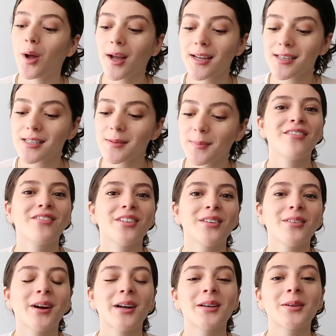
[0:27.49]
want. If
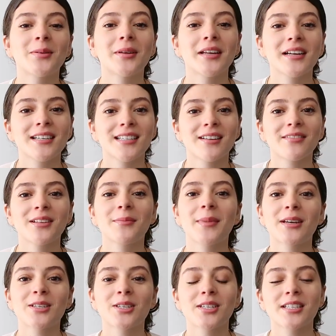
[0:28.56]
you are new here, definitely
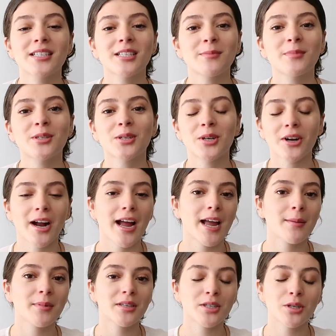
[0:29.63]
make sure to
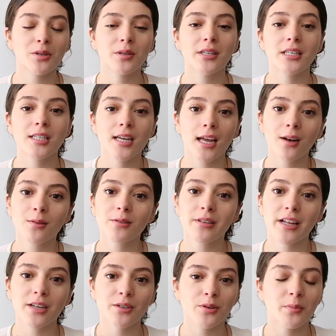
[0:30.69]
subscribe to the channel so
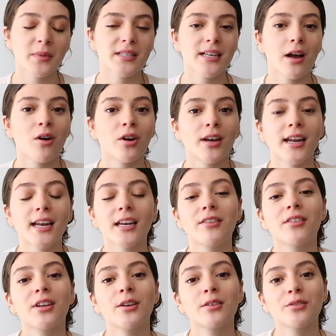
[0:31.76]
that you don't miss out on any
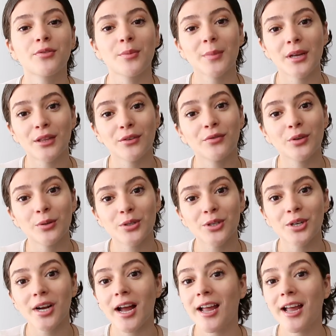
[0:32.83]
videos from me in the future.